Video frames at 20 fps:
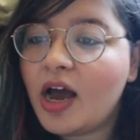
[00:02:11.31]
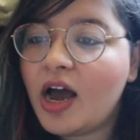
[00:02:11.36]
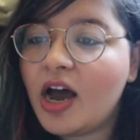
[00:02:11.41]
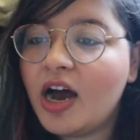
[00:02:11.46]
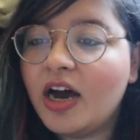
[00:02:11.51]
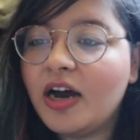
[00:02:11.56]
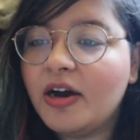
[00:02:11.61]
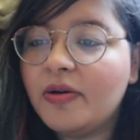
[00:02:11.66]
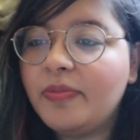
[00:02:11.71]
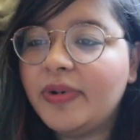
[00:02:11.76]

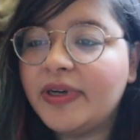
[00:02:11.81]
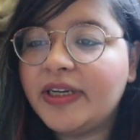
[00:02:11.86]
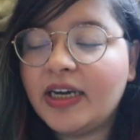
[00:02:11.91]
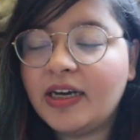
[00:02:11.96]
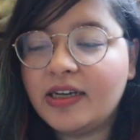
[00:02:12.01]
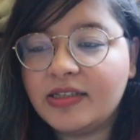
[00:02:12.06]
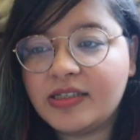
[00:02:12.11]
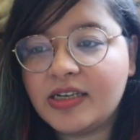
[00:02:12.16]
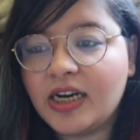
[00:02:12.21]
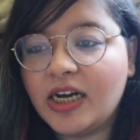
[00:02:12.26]
But
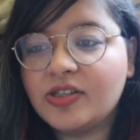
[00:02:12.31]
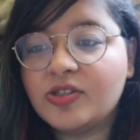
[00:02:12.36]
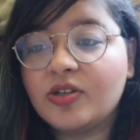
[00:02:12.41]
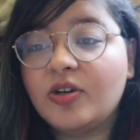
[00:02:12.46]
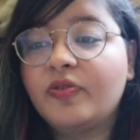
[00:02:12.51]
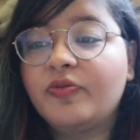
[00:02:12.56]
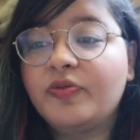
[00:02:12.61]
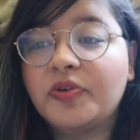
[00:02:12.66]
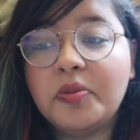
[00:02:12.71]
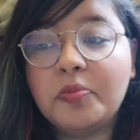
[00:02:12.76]
yeah, it starts
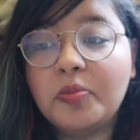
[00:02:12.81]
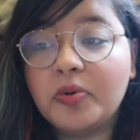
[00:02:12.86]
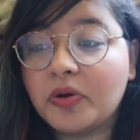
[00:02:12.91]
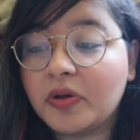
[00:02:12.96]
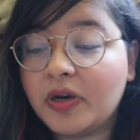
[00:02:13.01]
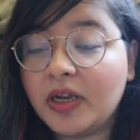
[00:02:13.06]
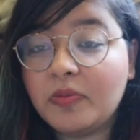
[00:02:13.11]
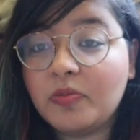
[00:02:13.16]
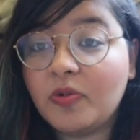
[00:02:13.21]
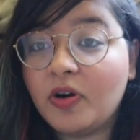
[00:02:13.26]
off with
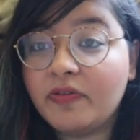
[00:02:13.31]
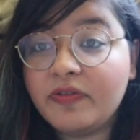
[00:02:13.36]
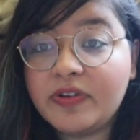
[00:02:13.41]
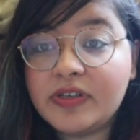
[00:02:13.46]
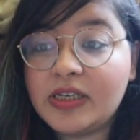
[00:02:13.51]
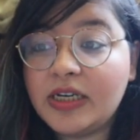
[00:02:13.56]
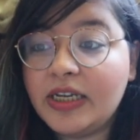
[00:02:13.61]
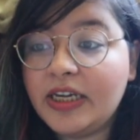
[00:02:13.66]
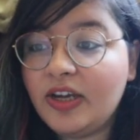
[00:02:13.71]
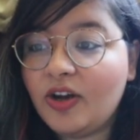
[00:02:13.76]
book name,
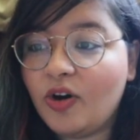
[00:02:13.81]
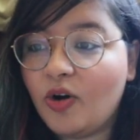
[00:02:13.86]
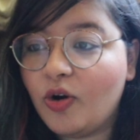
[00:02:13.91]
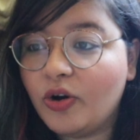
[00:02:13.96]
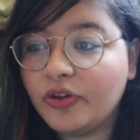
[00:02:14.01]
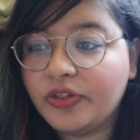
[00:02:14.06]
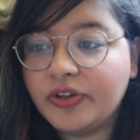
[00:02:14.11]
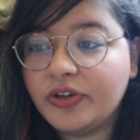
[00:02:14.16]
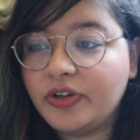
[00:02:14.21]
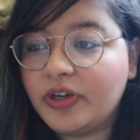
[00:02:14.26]
obviously,
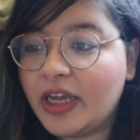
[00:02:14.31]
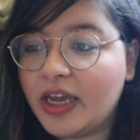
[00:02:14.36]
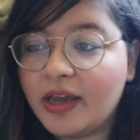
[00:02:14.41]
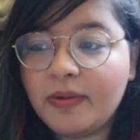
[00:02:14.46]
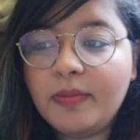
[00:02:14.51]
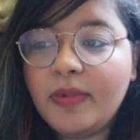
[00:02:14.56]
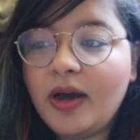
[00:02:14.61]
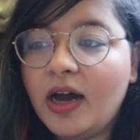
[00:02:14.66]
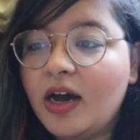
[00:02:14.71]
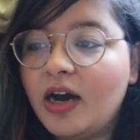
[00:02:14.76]
author
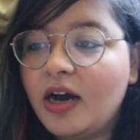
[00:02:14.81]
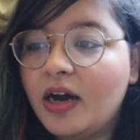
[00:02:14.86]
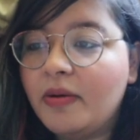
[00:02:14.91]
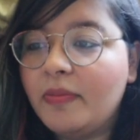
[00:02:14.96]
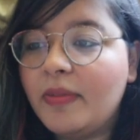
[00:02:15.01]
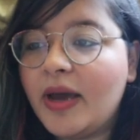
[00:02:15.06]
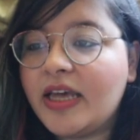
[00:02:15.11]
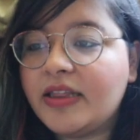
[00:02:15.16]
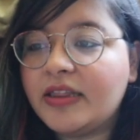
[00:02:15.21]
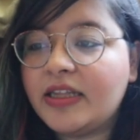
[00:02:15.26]
name,
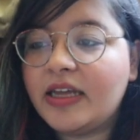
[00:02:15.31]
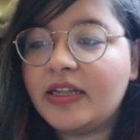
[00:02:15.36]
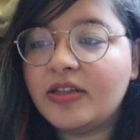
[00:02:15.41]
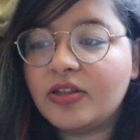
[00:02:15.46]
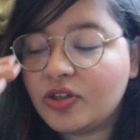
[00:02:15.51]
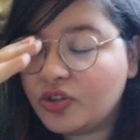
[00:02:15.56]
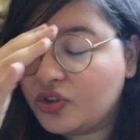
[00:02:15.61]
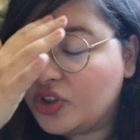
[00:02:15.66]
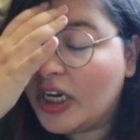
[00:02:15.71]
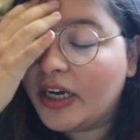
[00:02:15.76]
and then
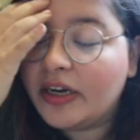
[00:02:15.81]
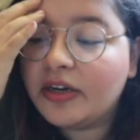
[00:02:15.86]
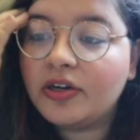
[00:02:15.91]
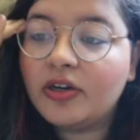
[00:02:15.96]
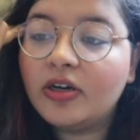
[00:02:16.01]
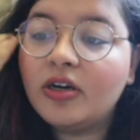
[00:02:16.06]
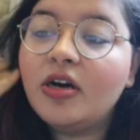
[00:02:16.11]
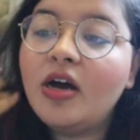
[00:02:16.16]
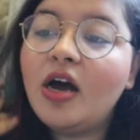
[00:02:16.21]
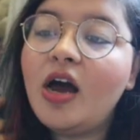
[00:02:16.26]
the
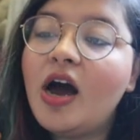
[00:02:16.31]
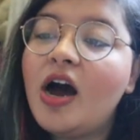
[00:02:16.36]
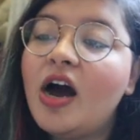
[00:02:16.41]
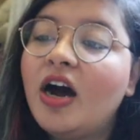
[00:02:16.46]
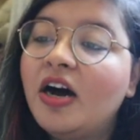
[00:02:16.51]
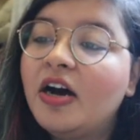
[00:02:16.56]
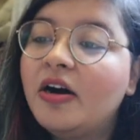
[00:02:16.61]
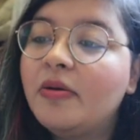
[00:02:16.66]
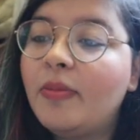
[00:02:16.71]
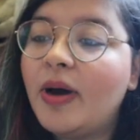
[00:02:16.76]
gender.
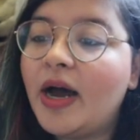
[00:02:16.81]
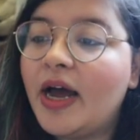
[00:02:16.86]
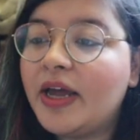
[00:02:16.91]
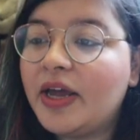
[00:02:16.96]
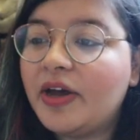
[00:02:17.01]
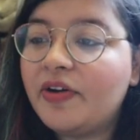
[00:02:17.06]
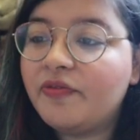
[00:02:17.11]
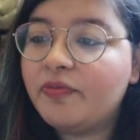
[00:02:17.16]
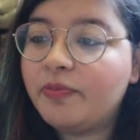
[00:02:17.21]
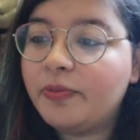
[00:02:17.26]
I
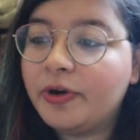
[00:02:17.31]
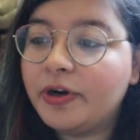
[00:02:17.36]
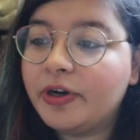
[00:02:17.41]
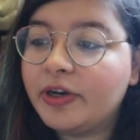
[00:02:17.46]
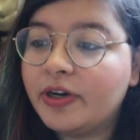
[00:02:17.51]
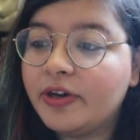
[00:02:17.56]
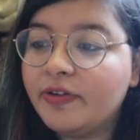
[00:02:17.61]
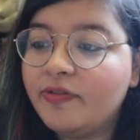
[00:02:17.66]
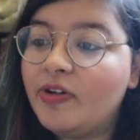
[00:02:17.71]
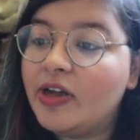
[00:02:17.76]
have
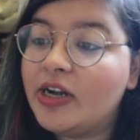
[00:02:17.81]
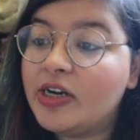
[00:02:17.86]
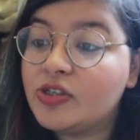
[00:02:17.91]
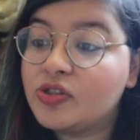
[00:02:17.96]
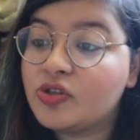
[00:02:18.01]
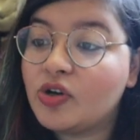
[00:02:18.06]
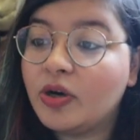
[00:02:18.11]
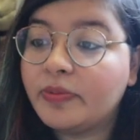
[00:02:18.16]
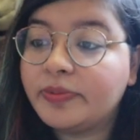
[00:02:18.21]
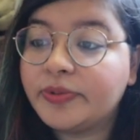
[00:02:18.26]
put
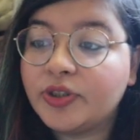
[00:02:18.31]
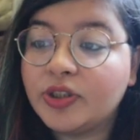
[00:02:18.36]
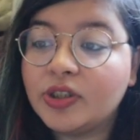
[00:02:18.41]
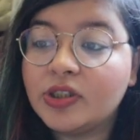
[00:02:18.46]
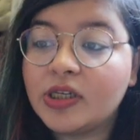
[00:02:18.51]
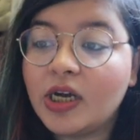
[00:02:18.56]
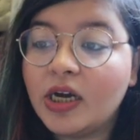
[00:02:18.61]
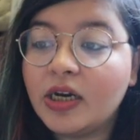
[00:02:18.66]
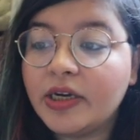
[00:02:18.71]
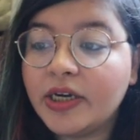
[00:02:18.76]
various
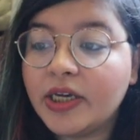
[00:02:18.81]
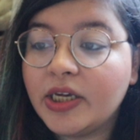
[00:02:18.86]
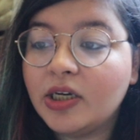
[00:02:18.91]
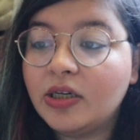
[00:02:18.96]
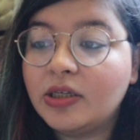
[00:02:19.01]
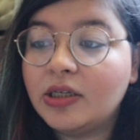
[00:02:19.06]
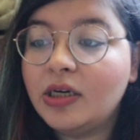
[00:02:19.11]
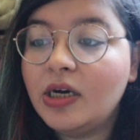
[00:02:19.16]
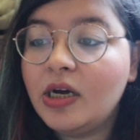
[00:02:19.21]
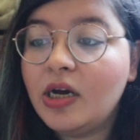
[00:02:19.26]
options under
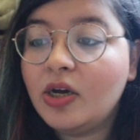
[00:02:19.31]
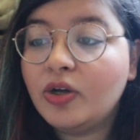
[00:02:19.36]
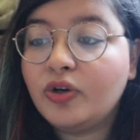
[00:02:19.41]
here.